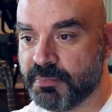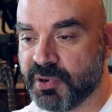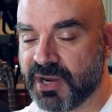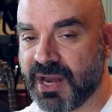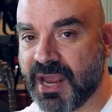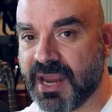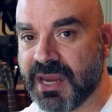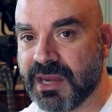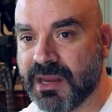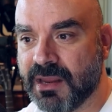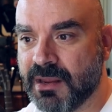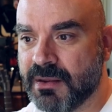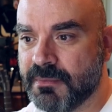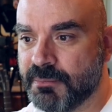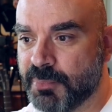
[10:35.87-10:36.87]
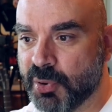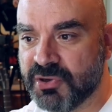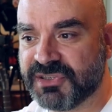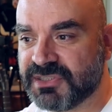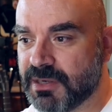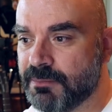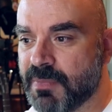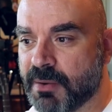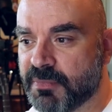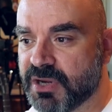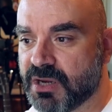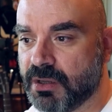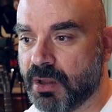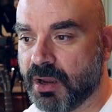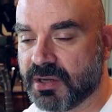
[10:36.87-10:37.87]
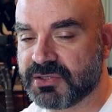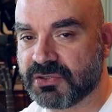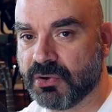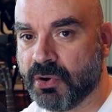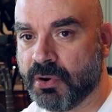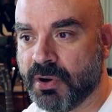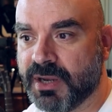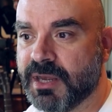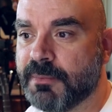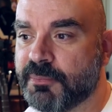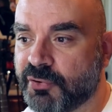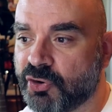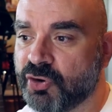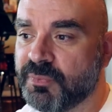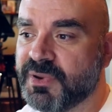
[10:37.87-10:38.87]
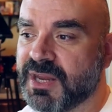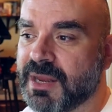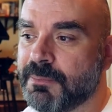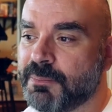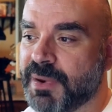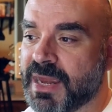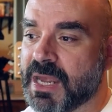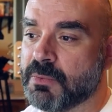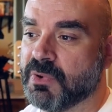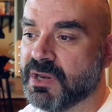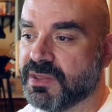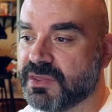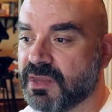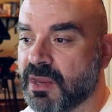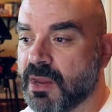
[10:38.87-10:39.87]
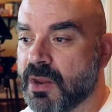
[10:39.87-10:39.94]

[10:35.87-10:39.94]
But a boost in memory clocks or an improvement in bandwidth